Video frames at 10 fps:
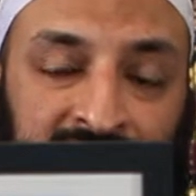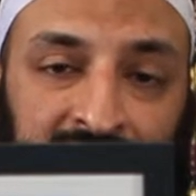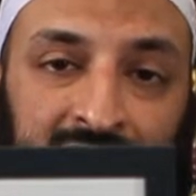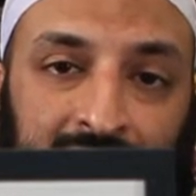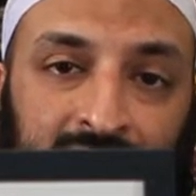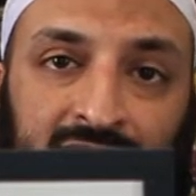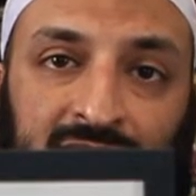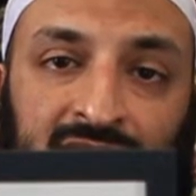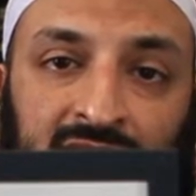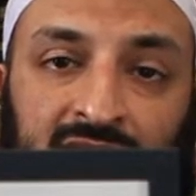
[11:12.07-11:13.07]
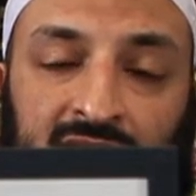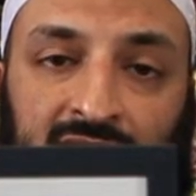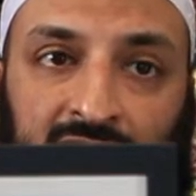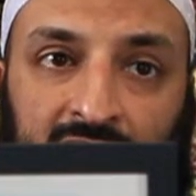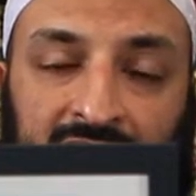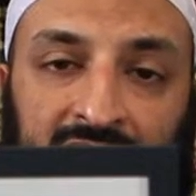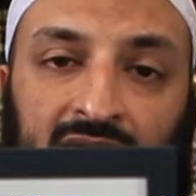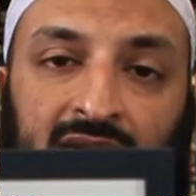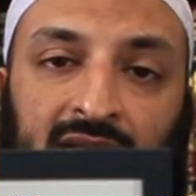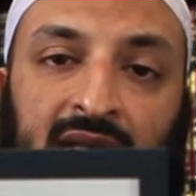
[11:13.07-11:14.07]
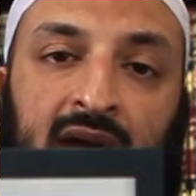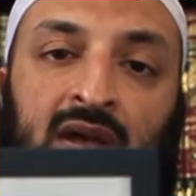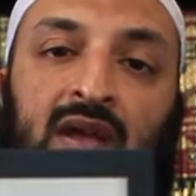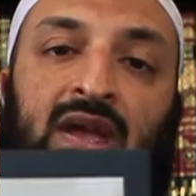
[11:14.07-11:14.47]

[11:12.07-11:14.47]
Again, I want to be very, very clear in that.